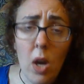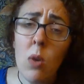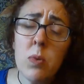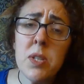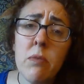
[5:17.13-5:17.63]

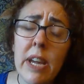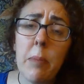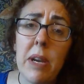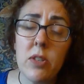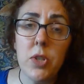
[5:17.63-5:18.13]
I also
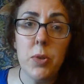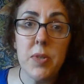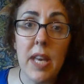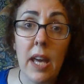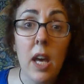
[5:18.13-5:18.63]
recommend
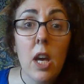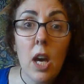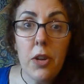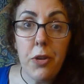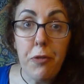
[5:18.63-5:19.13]
using
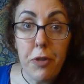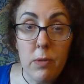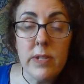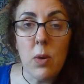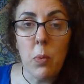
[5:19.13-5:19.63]
a
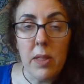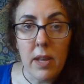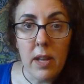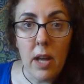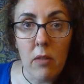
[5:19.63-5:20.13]
diffuser with
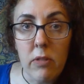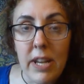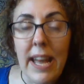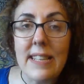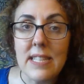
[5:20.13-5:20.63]
a
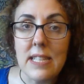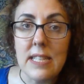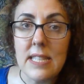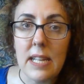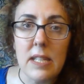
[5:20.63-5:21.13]

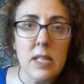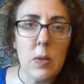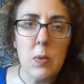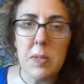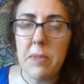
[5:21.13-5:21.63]
relaxing scent,
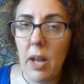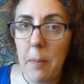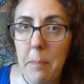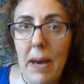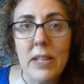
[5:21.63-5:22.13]
so something
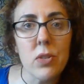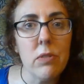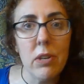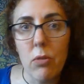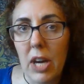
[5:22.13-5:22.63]
like
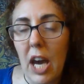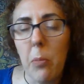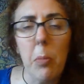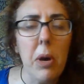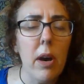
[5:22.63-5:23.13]
mandarin or
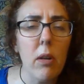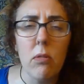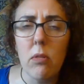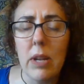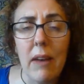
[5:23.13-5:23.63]
chamomile
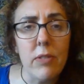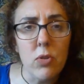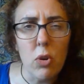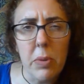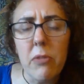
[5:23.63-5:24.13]
or
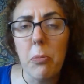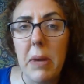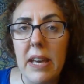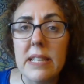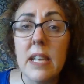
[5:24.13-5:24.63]
lavender or a bit of a
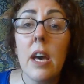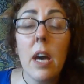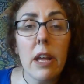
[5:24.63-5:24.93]
mix.